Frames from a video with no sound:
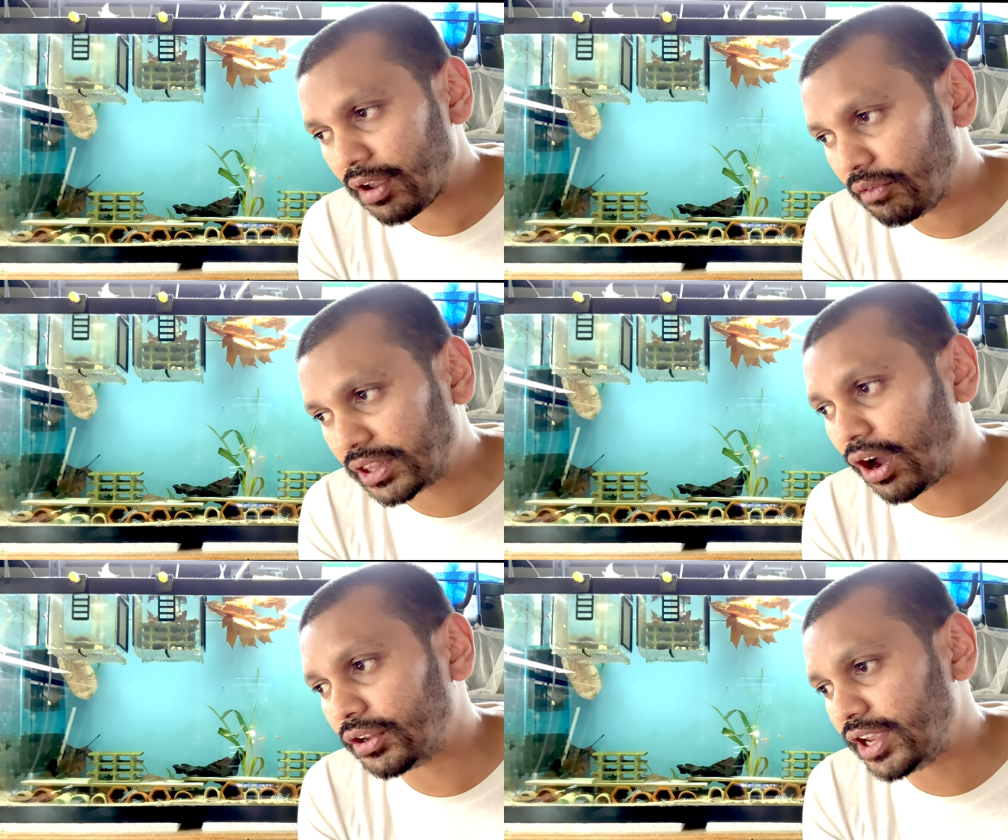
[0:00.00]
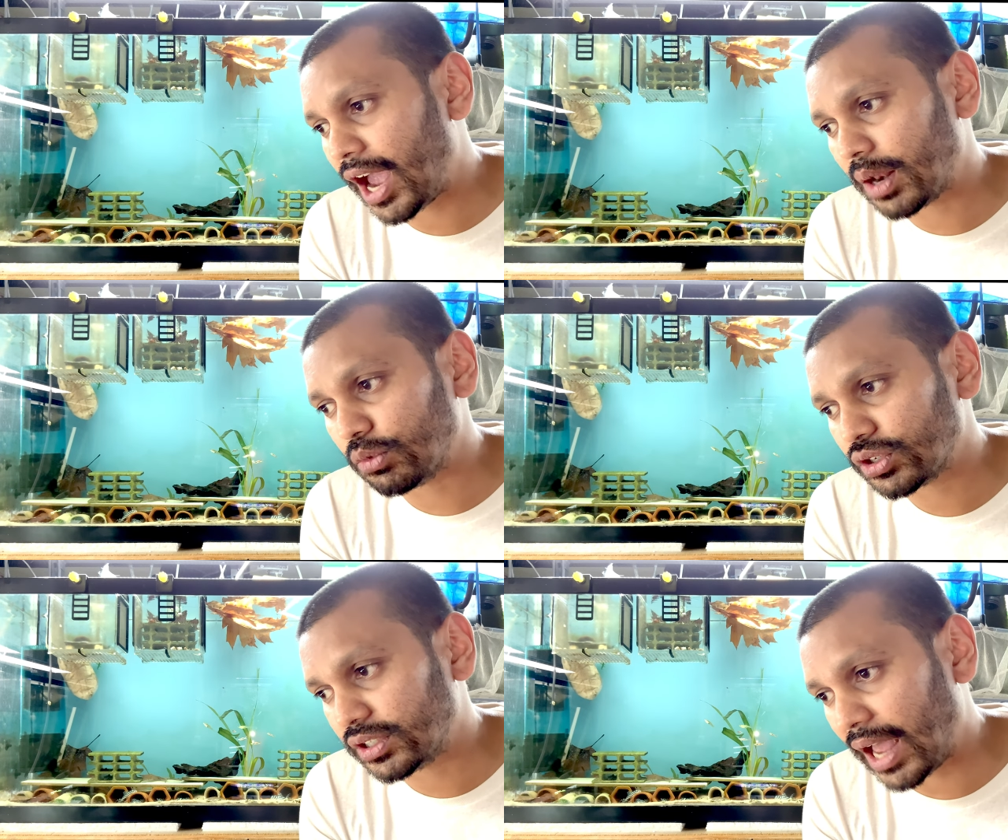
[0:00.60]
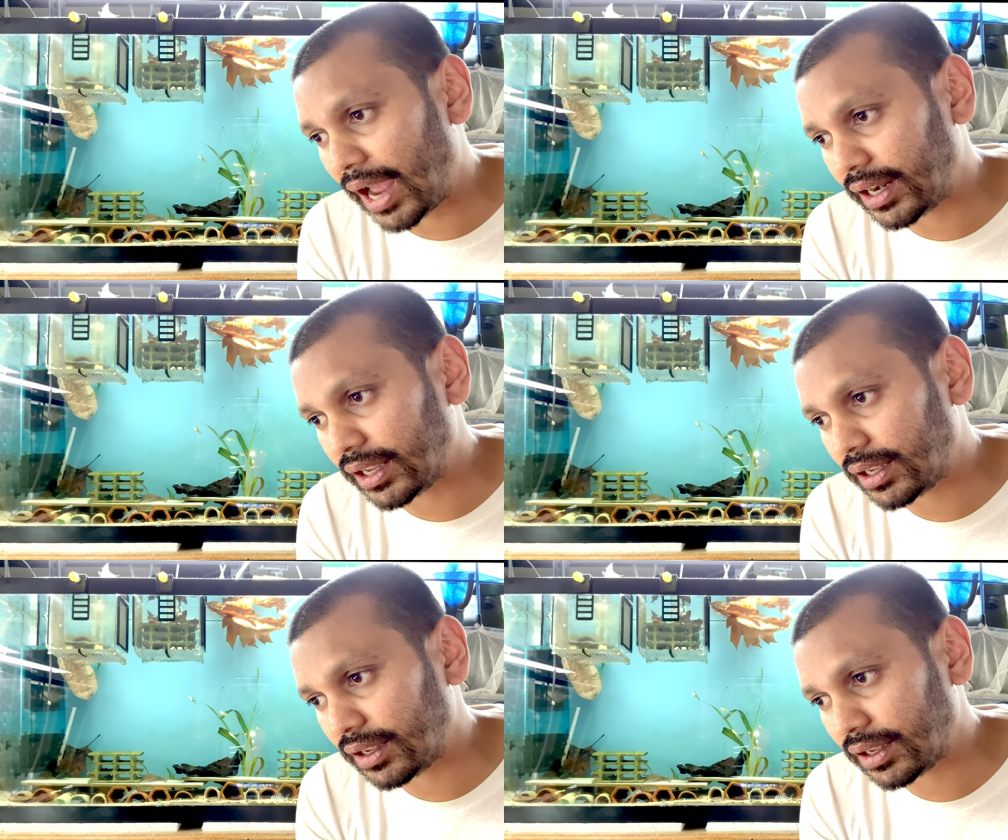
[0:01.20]
without the animals that
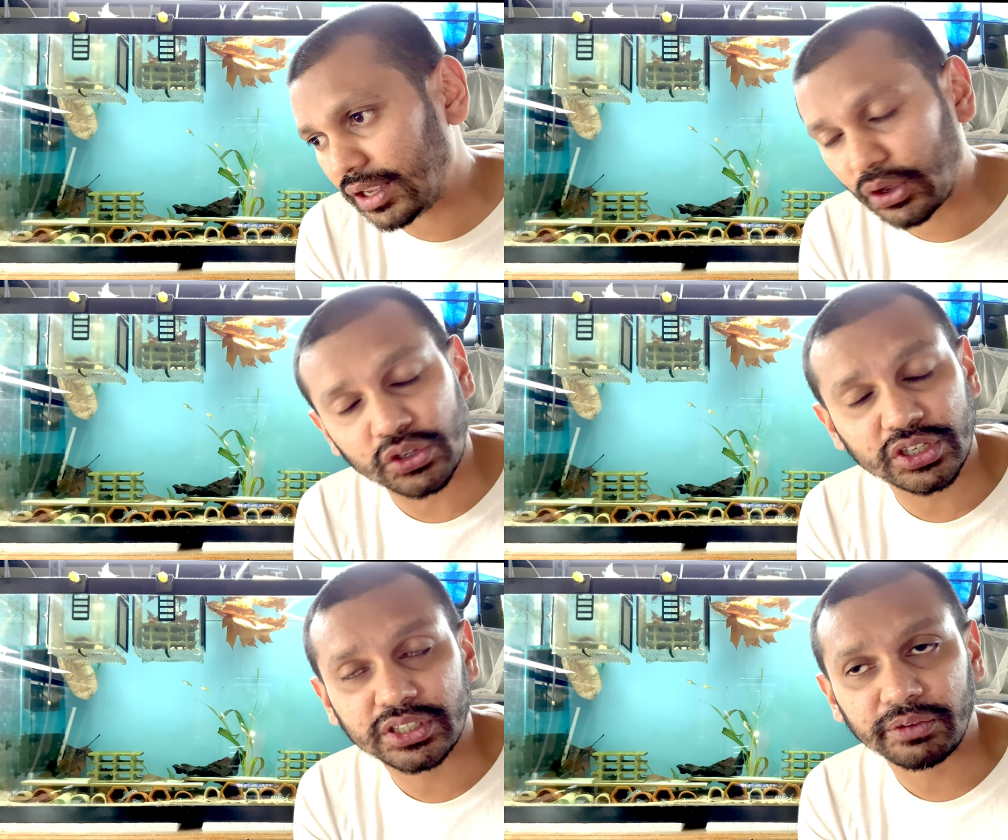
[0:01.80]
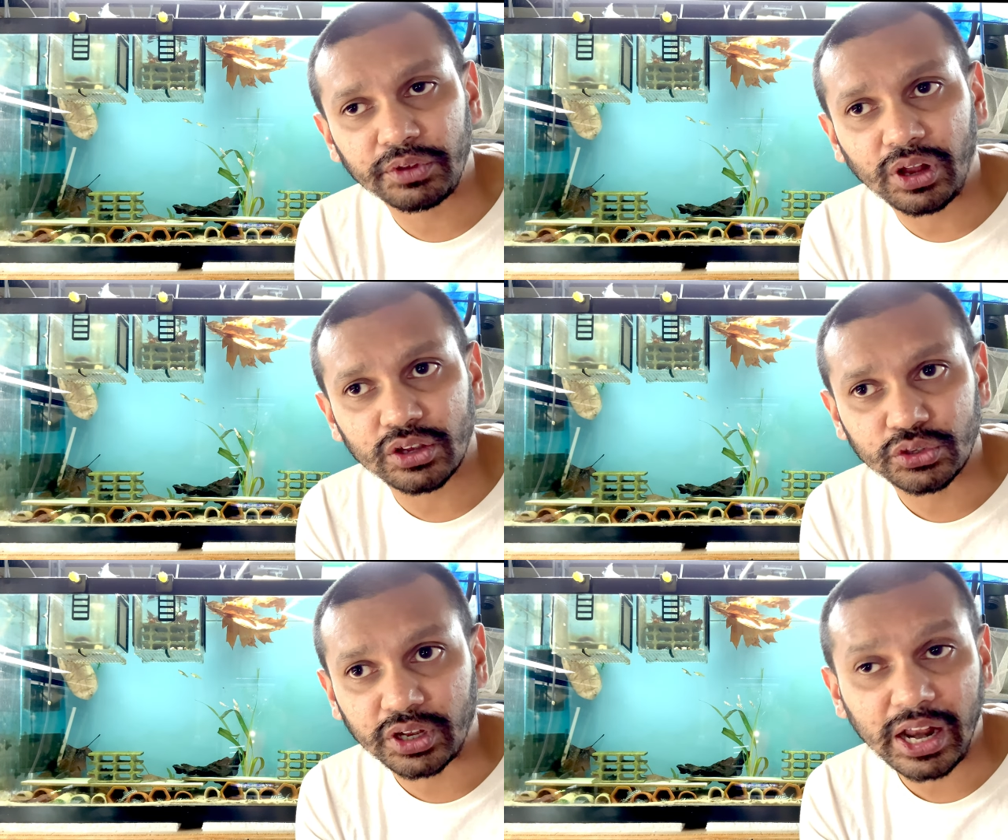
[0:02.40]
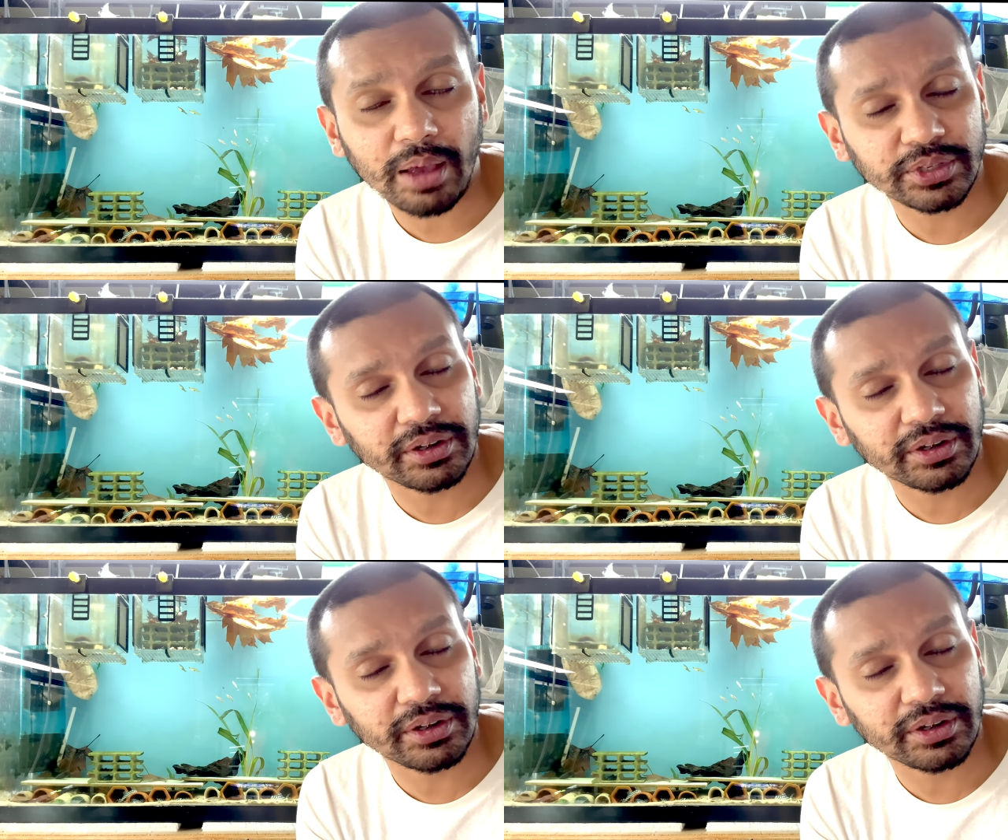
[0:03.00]
ecosystem will also collapse.